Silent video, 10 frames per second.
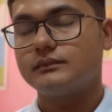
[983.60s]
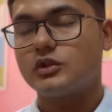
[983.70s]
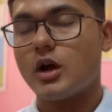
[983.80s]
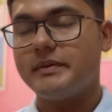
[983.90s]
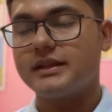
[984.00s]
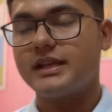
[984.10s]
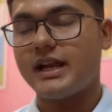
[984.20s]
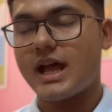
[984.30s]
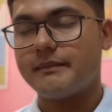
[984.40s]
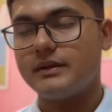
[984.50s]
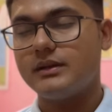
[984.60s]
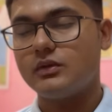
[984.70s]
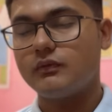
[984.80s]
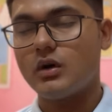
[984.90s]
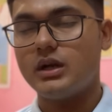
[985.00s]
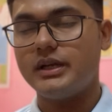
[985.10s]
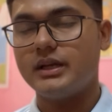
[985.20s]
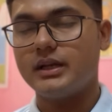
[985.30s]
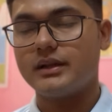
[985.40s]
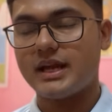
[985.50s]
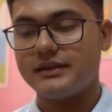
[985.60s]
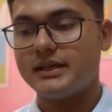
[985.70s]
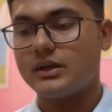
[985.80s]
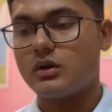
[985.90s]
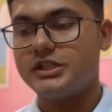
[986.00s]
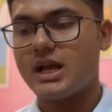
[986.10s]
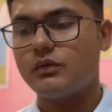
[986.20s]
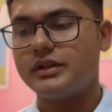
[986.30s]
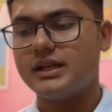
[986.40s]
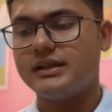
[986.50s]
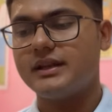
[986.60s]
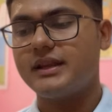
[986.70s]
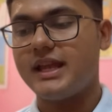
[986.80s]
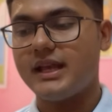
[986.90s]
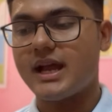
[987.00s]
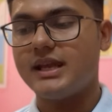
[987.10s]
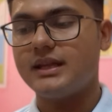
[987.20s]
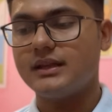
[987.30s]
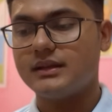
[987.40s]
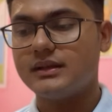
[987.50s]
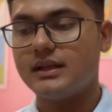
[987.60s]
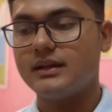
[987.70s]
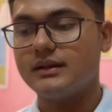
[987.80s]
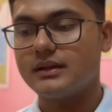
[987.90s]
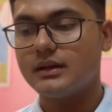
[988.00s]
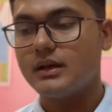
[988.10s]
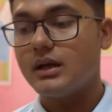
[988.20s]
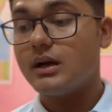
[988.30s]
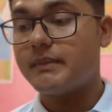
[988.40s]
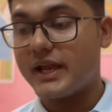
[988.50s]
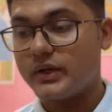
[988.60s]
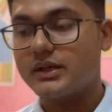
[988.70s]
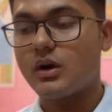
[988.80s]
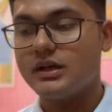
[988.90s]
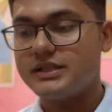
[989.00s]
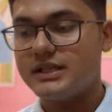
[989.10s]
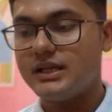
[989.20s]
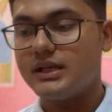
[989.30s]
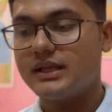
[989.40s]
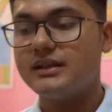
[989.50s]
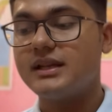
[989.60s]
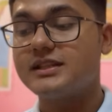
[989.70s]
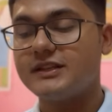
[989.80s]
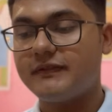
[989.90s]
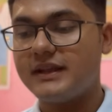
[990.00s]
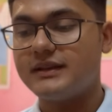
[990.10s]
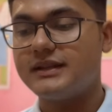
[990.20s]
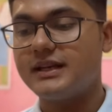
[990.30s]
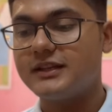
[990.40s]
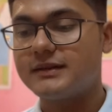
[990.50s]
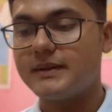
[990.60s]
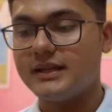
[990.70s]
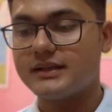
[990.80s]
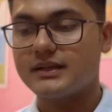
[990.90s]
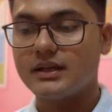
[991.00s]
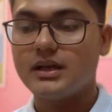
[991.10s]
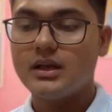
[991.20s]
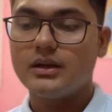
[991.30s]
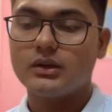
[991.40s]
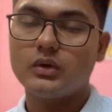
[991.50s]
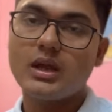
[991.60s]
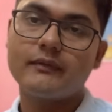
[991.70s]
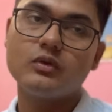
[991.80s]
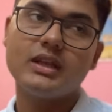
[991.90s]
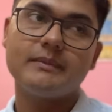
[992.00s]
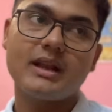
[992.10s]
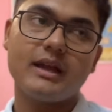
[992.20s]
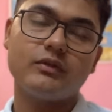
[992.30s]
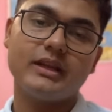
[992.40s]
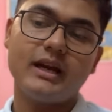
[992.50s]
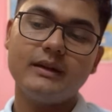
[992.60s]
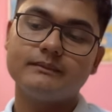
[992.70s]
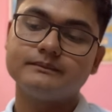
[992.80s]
topics that happen to fall under science and technology, I would say there's AI, there is biotechnology, then there is defense, there is space. So you have to keep an eye for that.